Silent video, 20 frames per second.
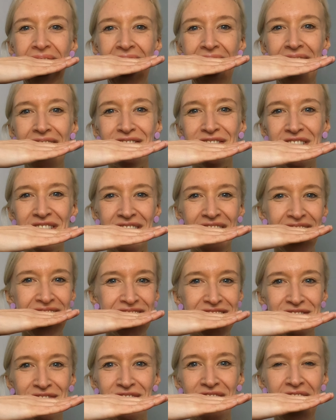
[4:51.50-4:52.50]
Everything
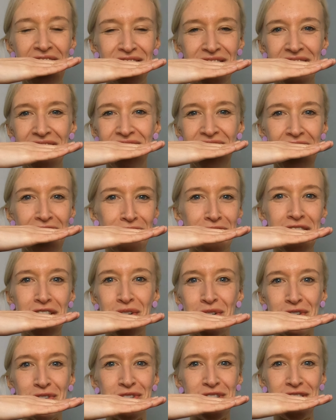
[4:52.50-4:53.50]
is very, very
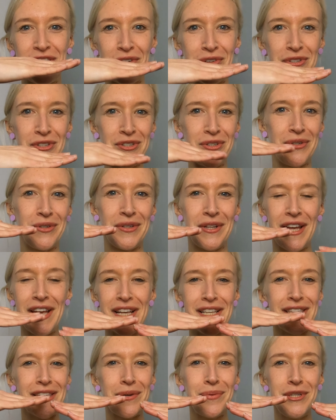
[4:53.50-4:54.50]
horizontal.
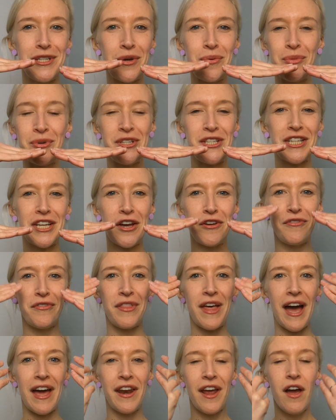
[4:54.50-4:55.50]
So we don't want to go
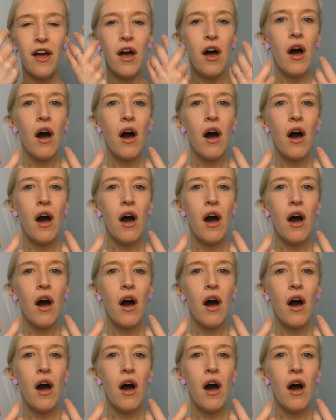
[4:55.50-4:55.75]
for that